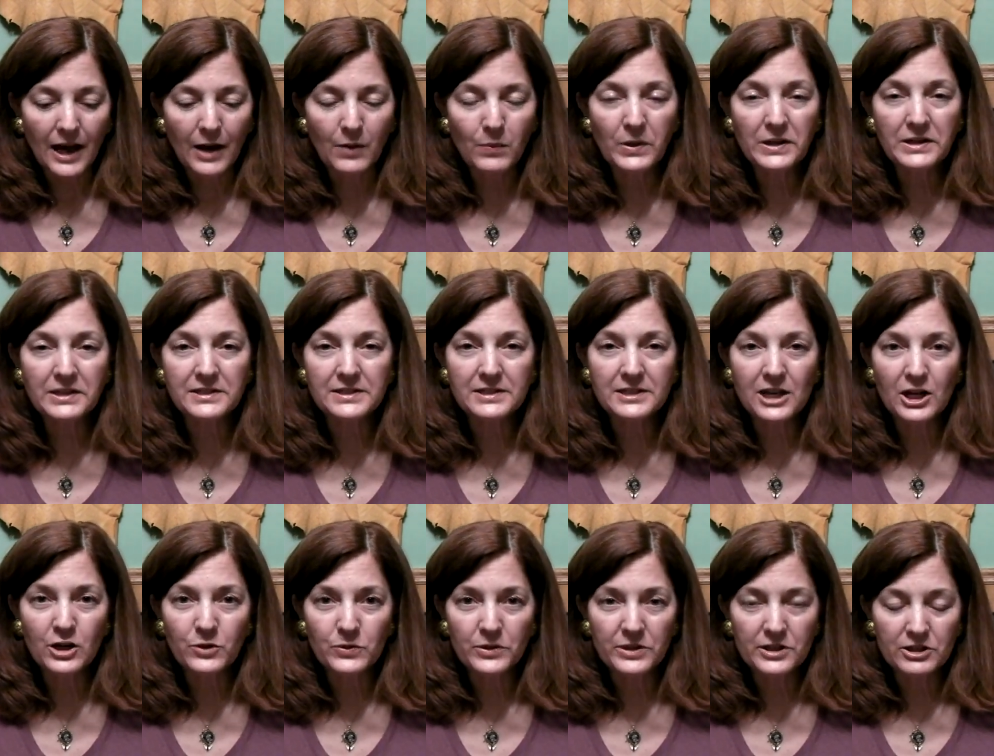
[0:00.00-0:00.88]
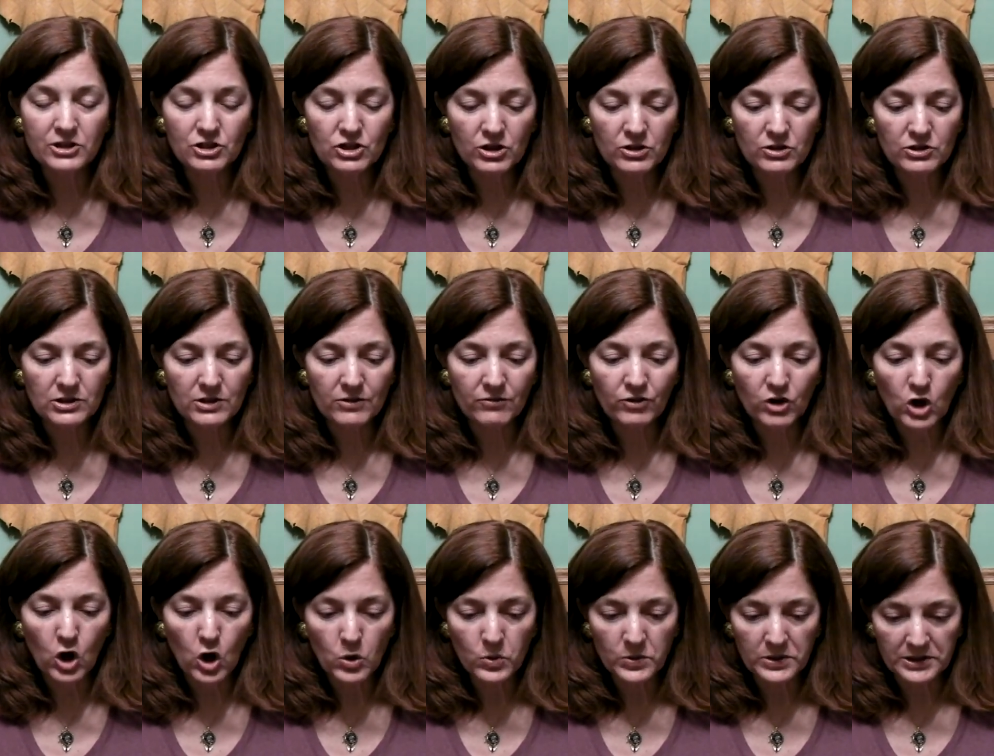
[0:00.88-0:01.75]
I want to start with the Joseph
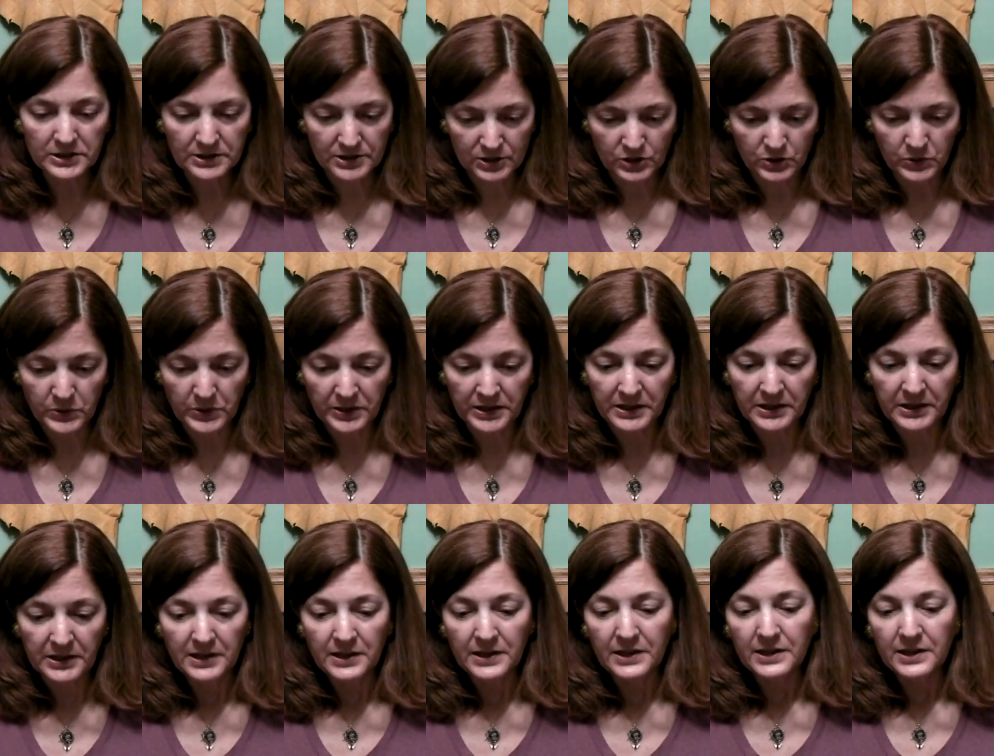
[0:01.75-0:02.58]
Kony story.